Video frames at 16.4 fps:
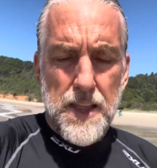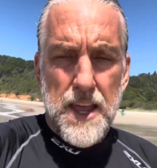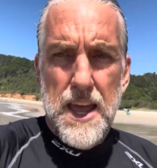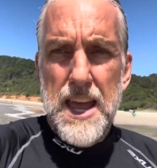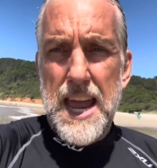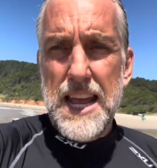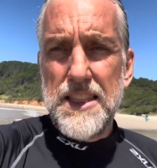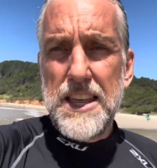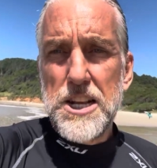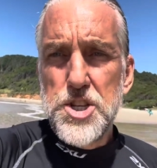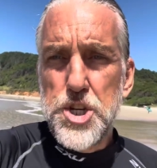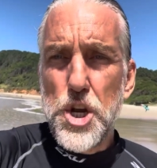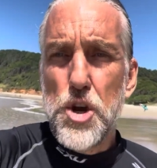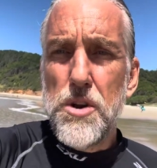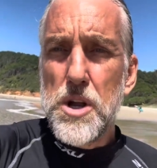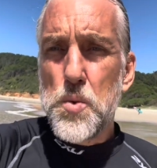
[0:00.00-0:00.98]
and then
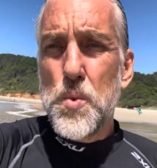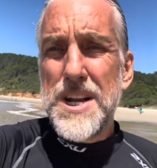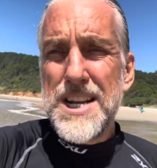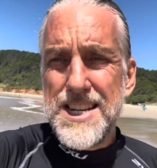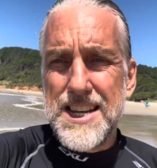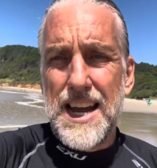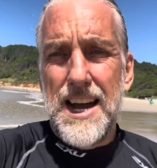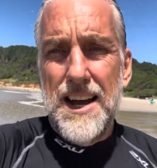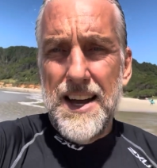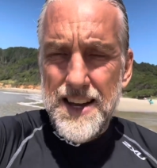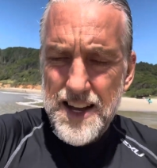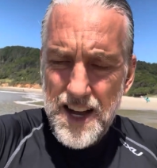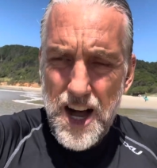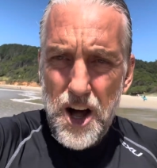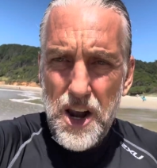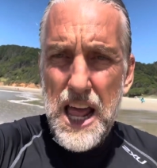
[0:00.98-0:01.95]
during winter
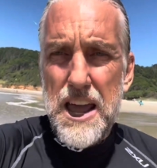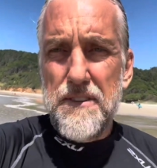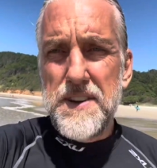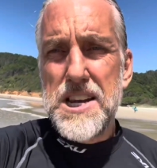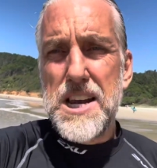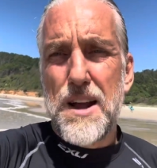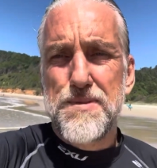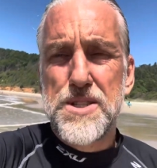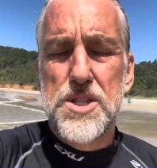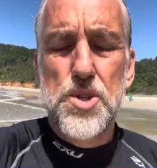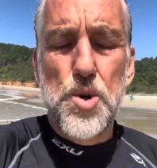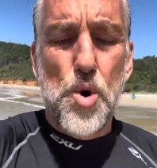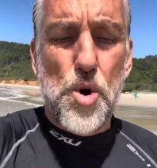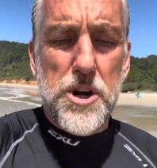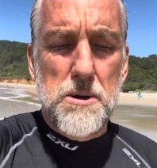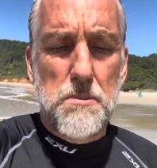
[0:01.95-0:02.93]
I'll have enough
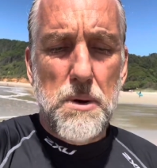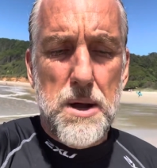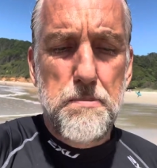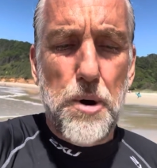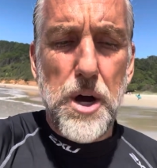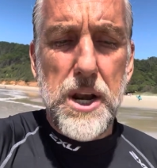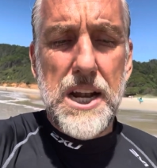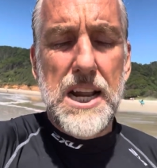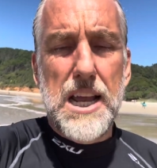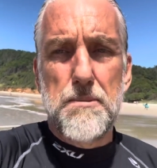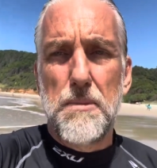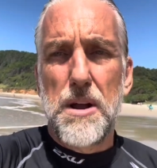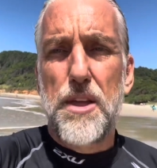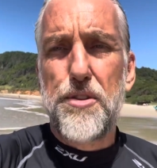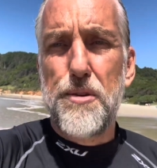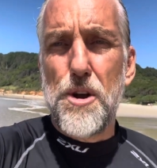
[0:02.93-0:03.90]
stored in my body to get me
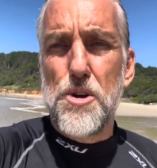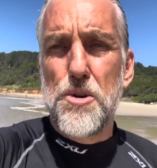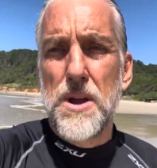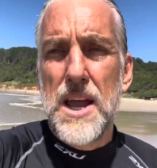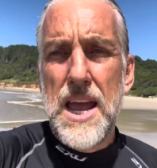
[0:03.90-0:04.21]
through.